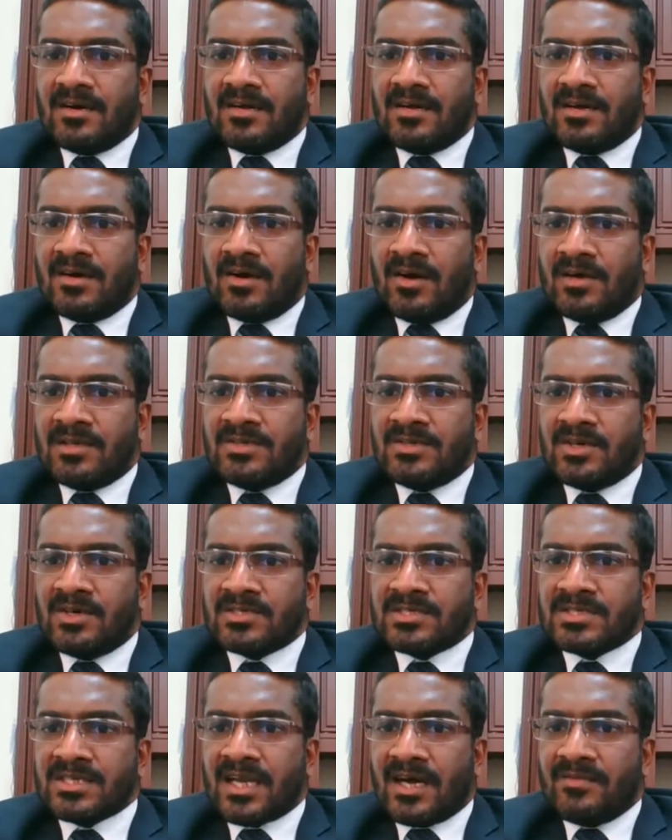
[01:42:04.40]
all
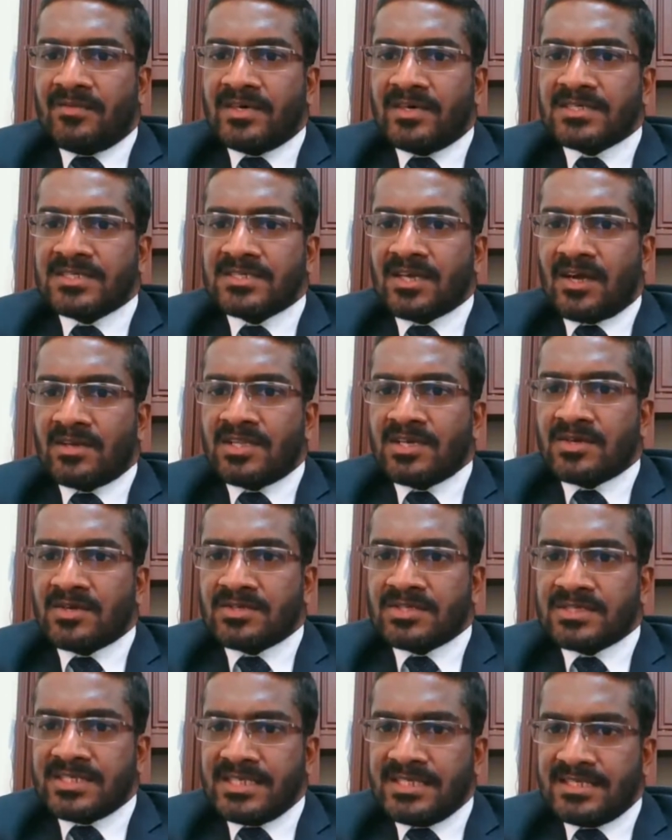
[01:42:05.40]
those covers all the
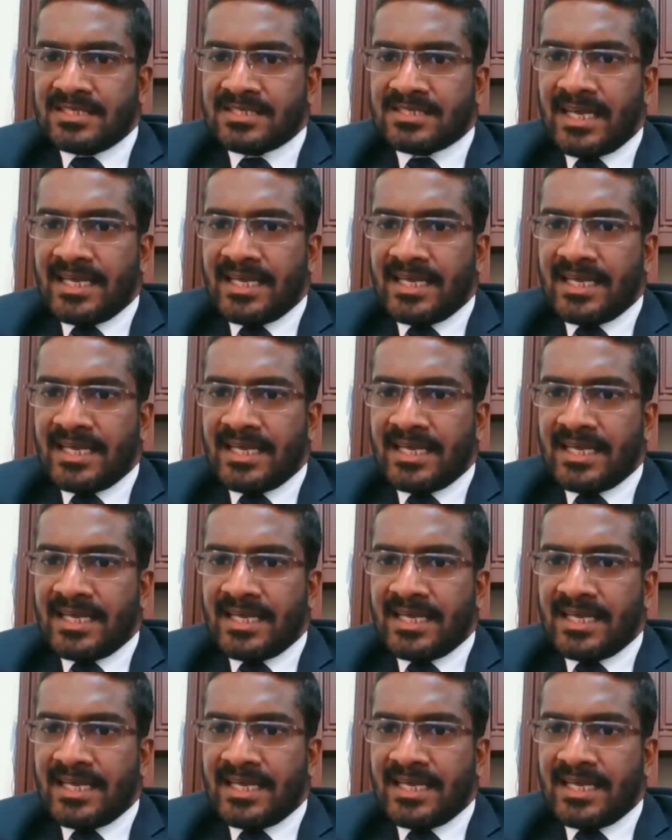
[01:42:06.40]
questions,